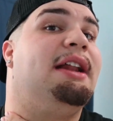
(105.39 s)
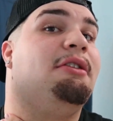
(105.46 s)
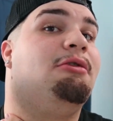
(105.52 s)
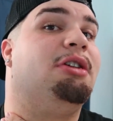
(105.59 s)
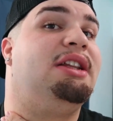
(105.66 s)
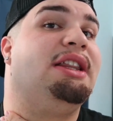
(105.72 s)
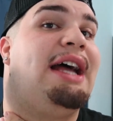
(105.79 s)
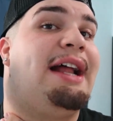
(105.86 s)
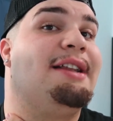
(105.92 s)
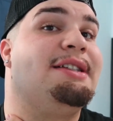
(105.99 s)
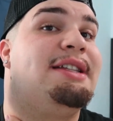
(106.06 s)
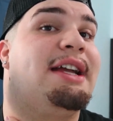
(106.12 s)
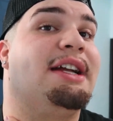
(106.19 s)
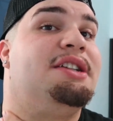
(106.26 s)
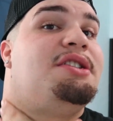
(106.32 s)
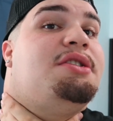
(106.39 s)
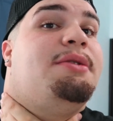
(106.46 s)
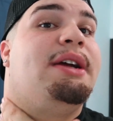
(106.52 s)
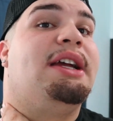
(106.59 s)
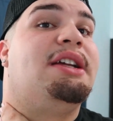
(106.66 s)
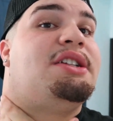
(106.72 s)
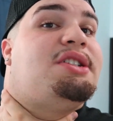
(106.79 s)
And what that stick is
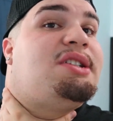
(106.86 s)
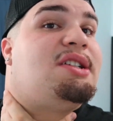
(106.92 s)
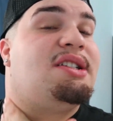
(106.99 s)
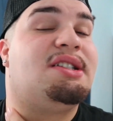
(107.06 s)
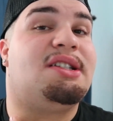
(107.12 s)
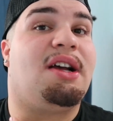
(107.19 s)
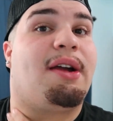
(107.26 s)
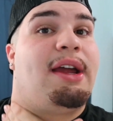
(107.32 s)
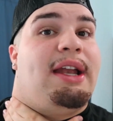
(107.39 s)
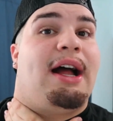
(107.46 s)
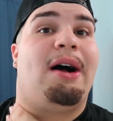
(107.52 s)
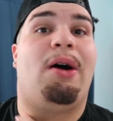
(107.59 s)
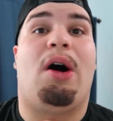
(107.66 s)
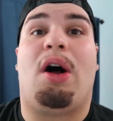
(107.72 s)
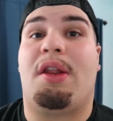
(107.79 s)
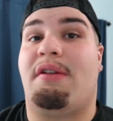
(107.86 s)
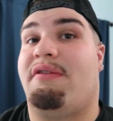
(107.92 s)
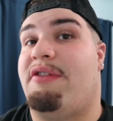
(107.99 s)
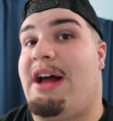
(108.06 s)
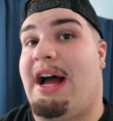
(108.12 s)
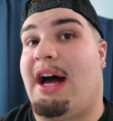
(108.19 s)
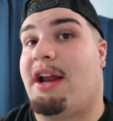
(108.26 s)
doing is just sucking out all the
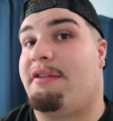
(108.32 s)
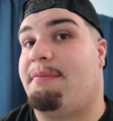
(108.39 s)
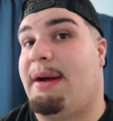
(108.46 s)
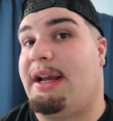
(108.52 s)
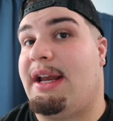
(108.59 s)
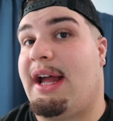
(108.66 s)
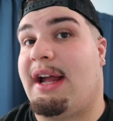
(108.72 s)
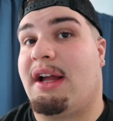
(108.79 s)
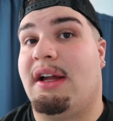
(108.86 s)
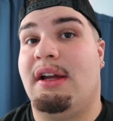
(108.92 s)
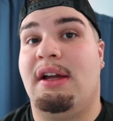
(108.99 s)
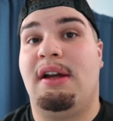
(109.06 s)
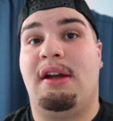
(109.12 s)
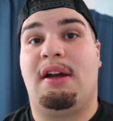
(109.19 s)
fat out of my neck,